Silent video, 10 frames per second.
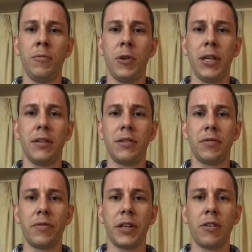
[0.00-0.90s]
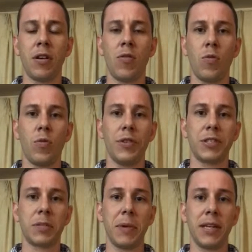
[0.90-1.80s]
We need to figure out the
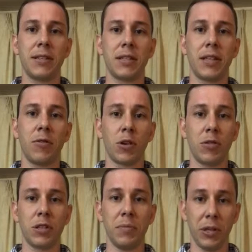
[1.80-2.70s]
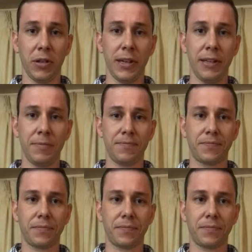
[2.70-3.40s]
space that we're going to build it in,